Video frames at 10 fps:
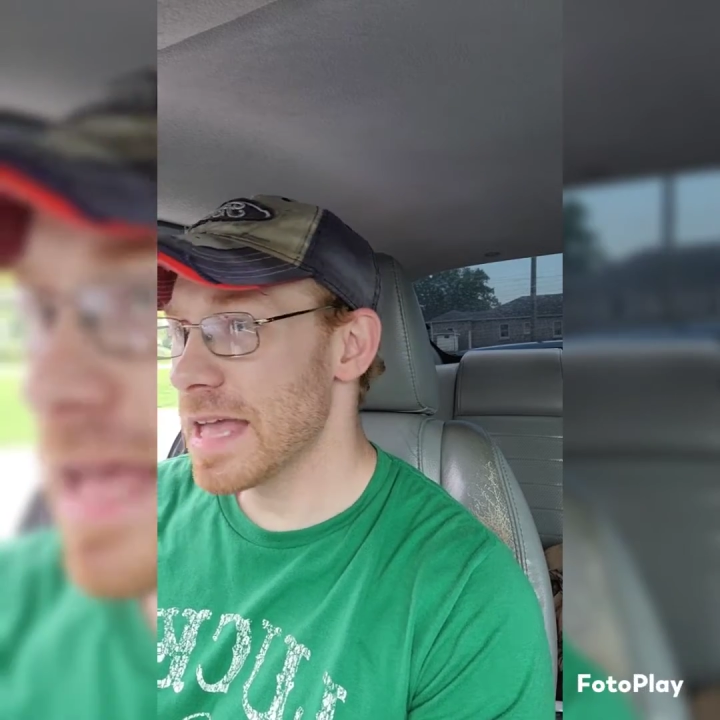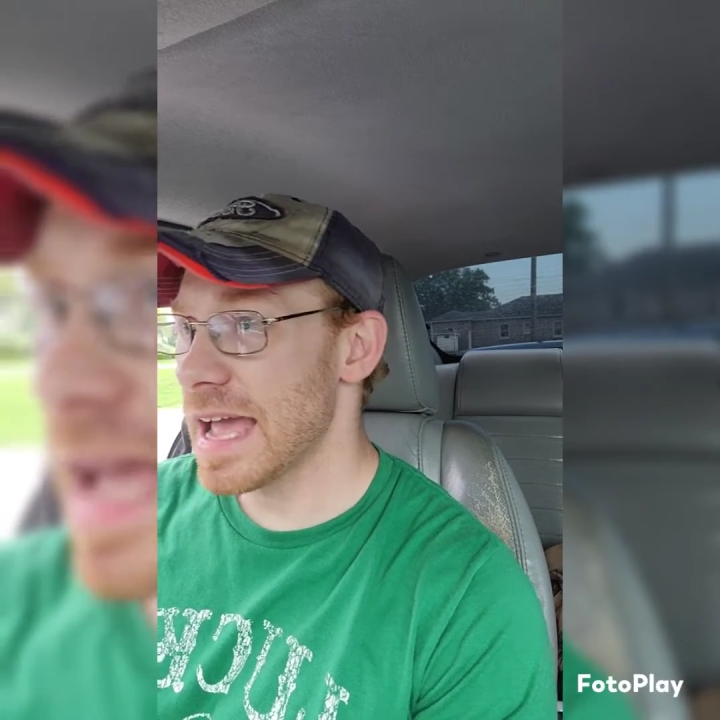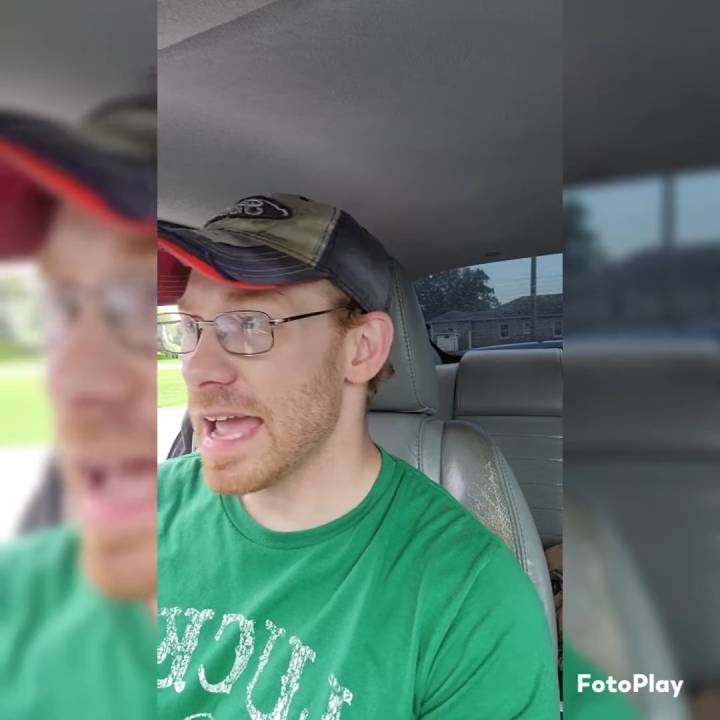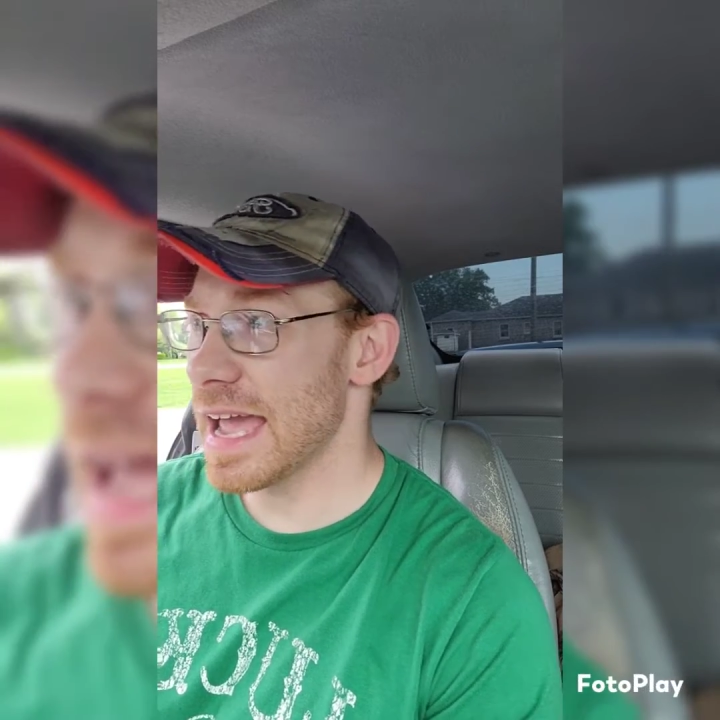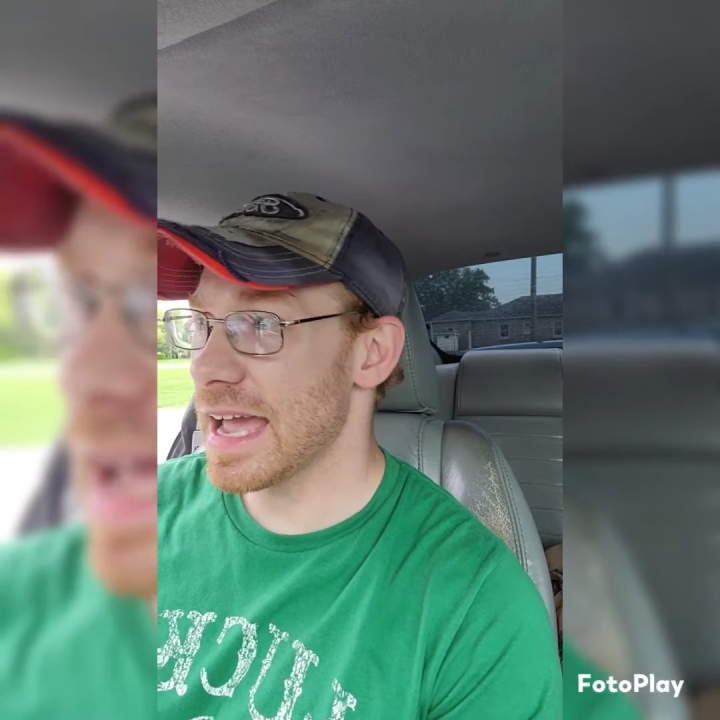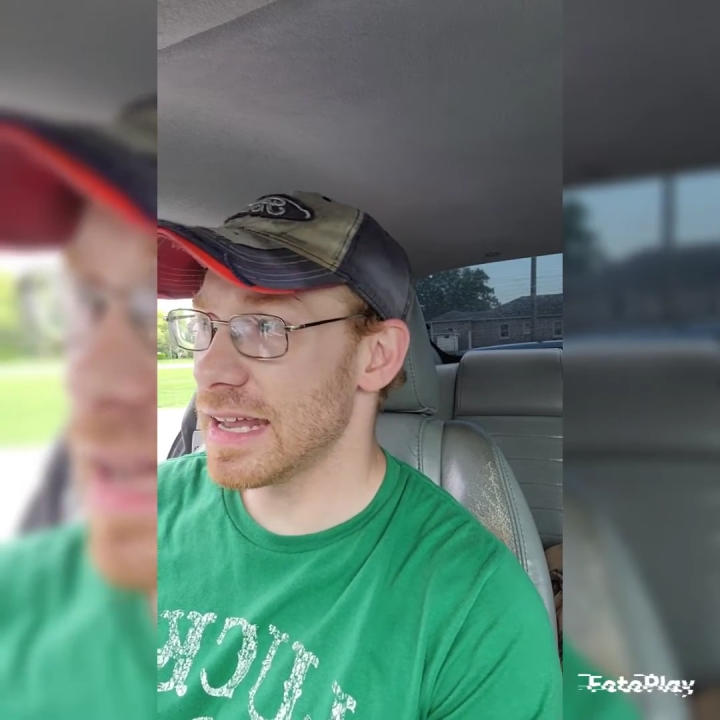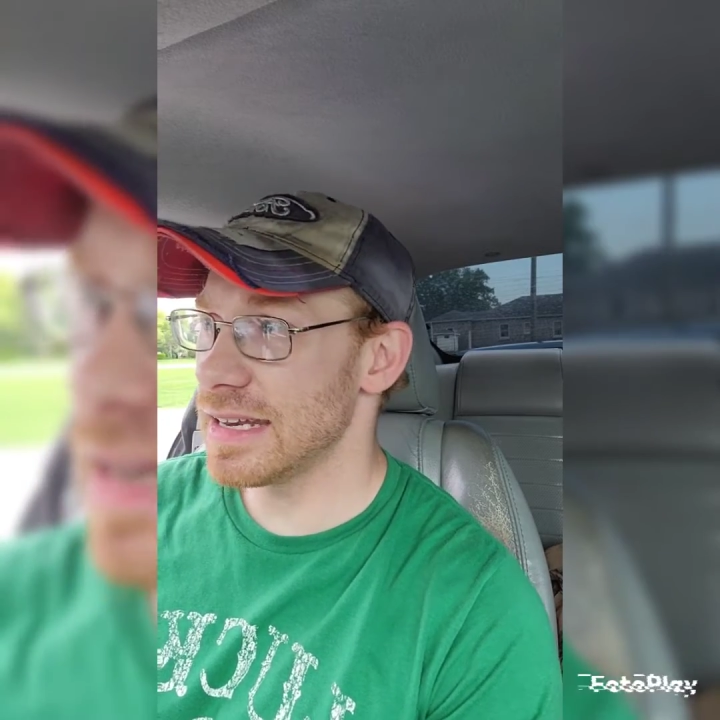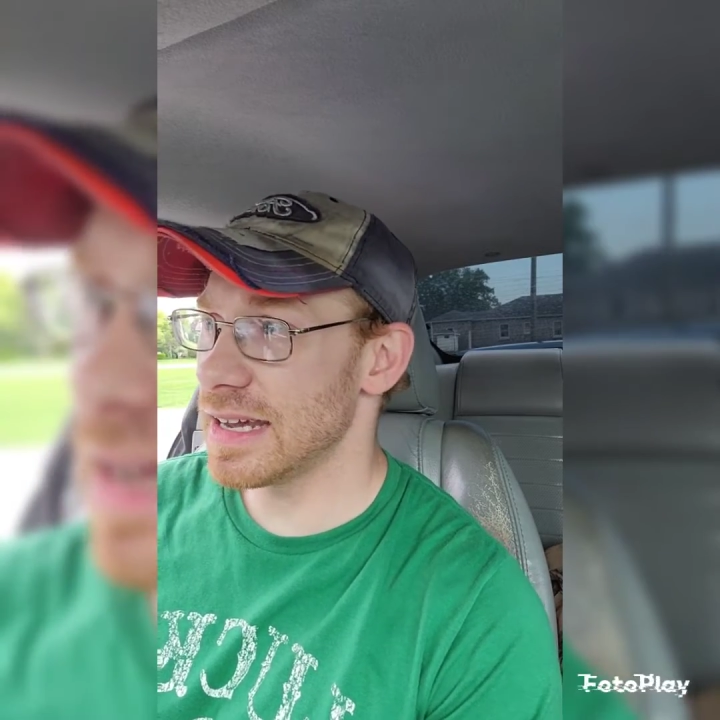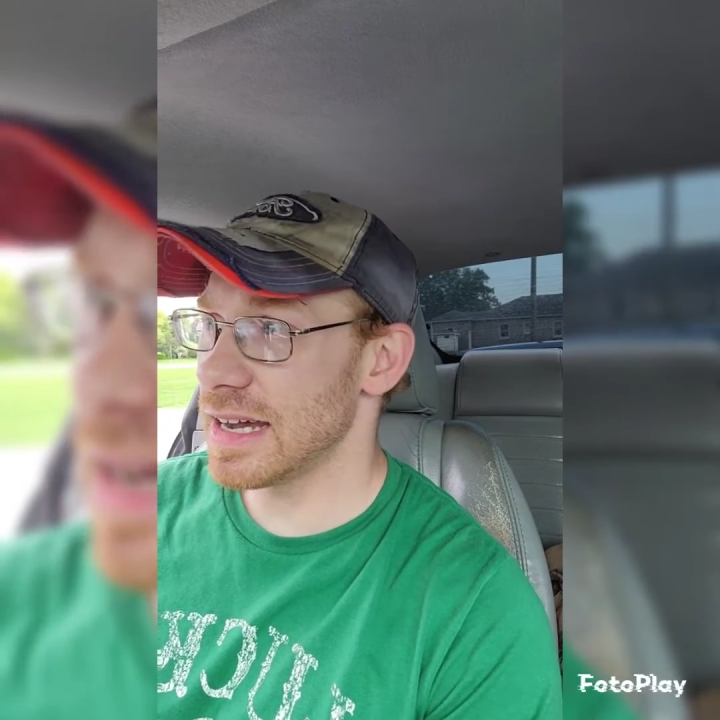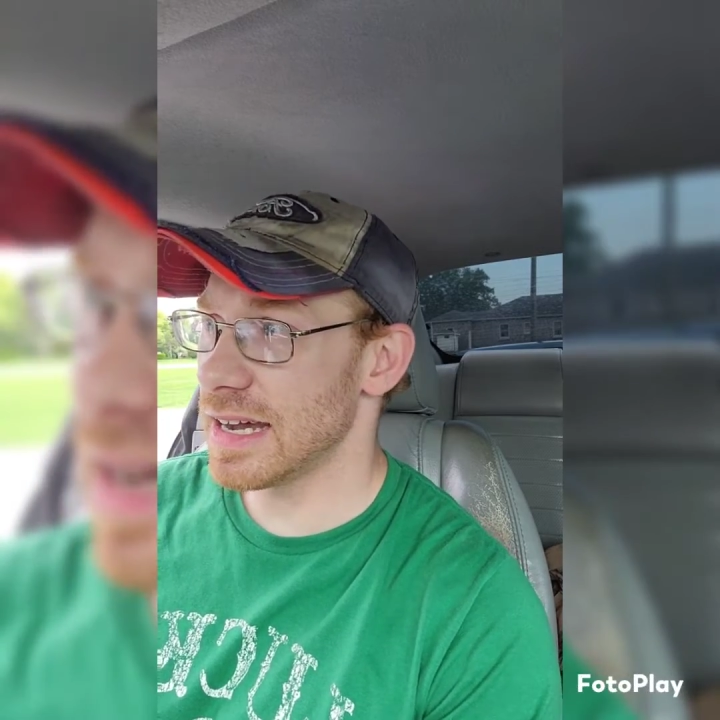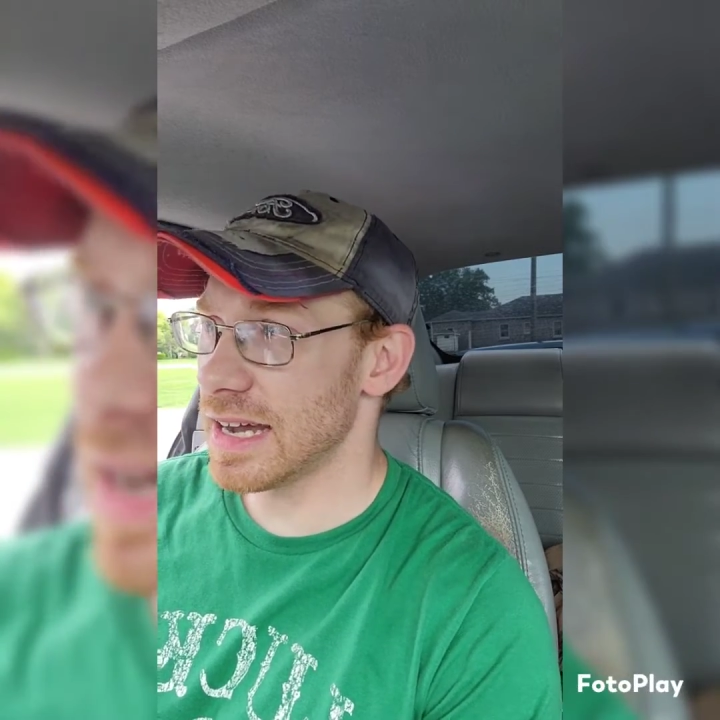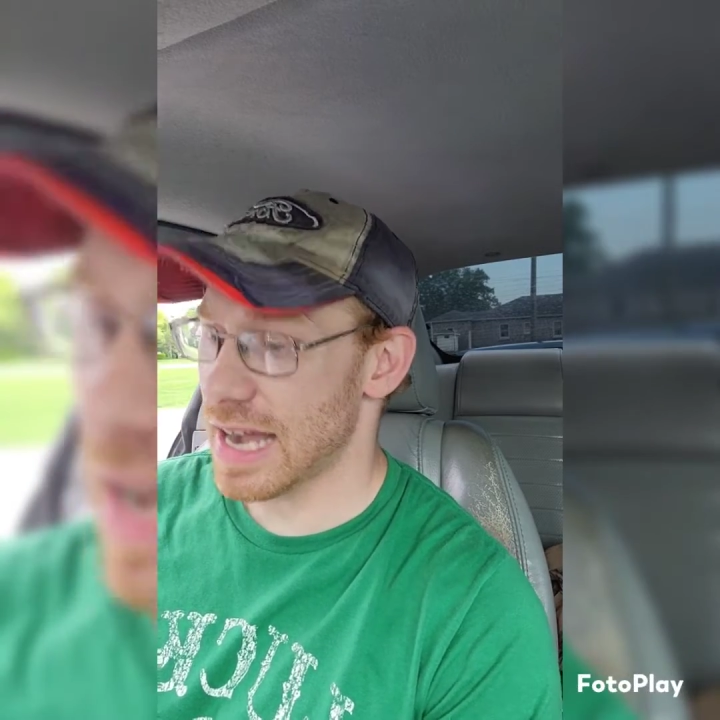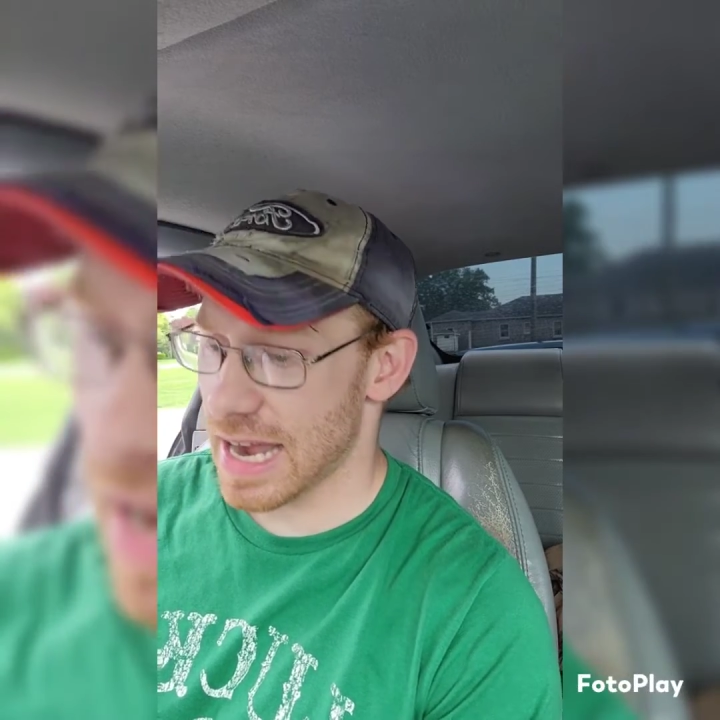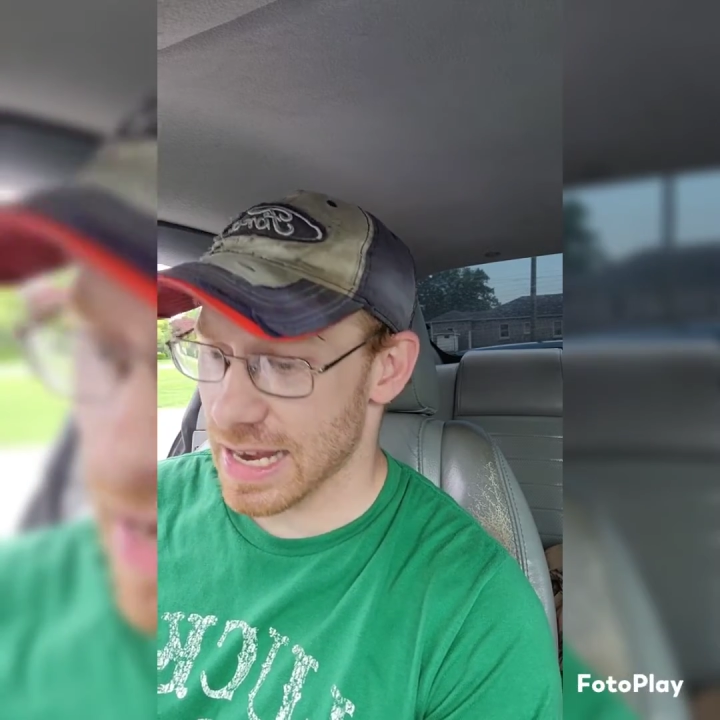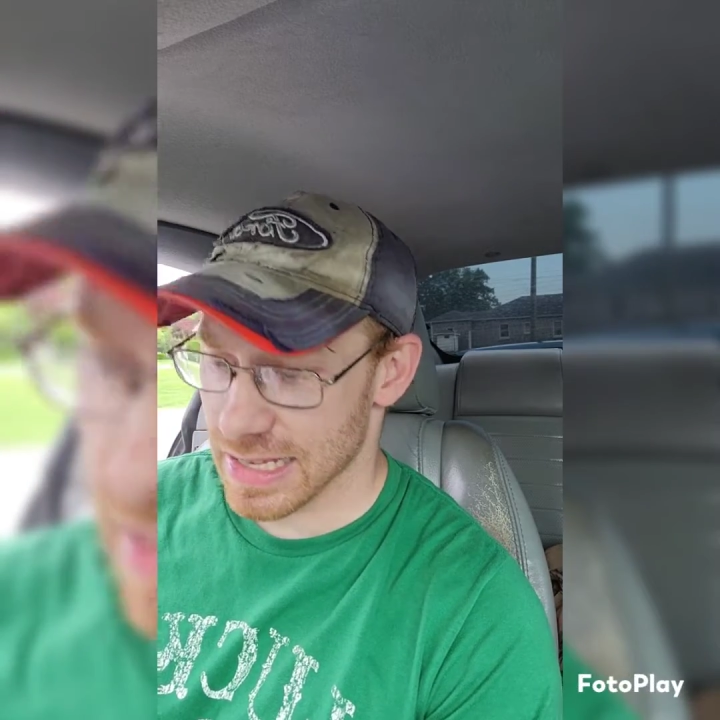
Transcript: And I